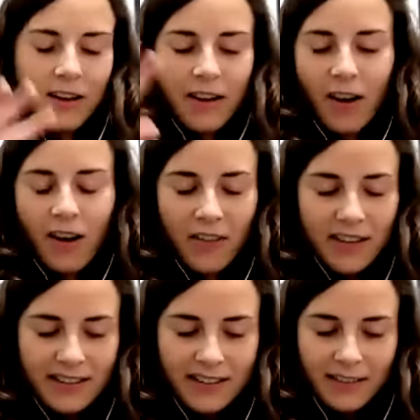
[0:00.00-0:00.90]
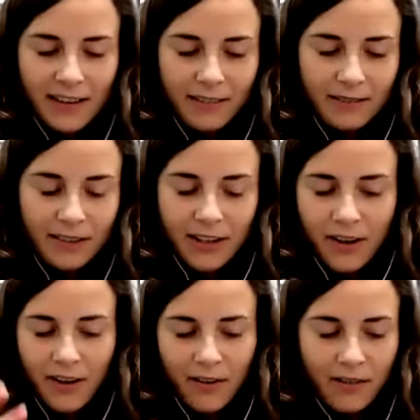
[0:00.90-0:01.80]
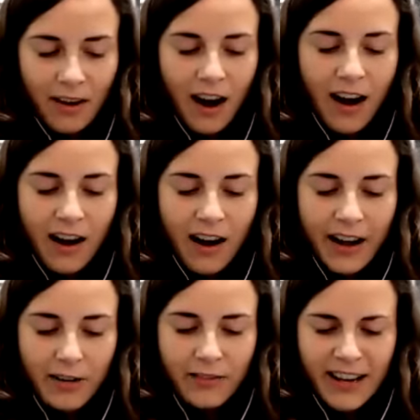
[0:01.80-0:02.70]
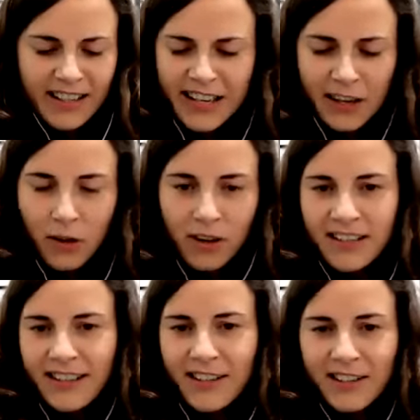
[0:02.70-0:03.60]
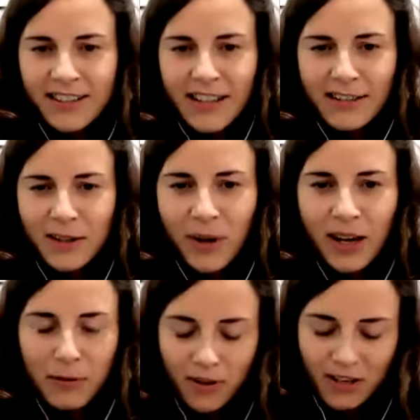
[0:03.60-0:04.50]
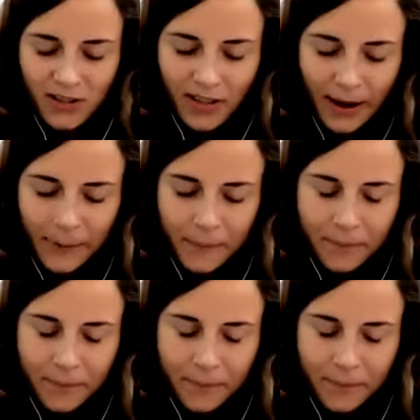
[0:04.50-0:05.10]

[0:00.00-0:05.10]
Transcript: on this, you know, high of like teal organizations. That's the way we've got to do that.